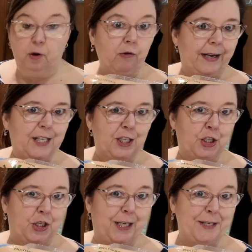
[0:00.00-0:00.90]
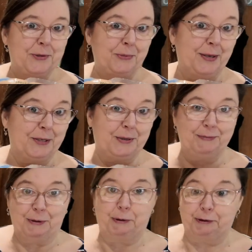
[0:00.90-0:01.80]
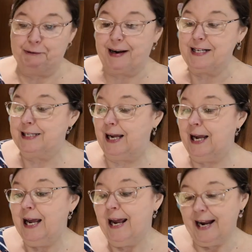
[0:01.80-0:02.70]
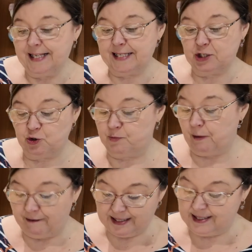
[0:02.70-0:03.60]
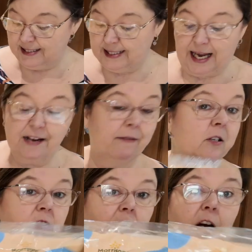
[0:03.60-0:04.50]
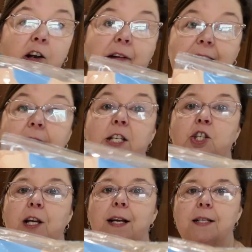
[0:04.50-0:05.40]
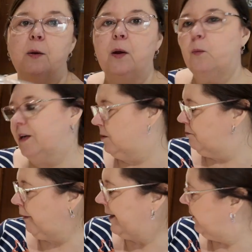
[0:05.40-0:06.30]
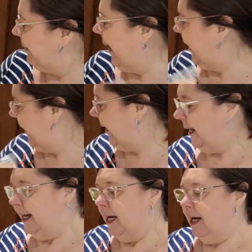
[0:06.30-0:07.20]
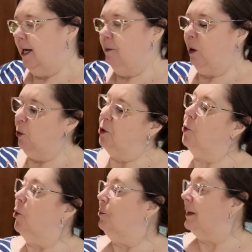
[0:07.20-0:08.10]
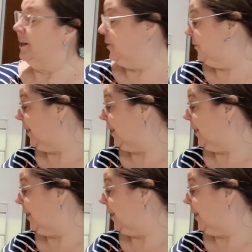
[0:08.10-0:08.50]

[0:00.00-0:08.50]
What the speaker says: grated cheese already, so I've not got to grate it. It is just Morrison Savers grated cheese, so it didn't break the bank. I wouldn't normally do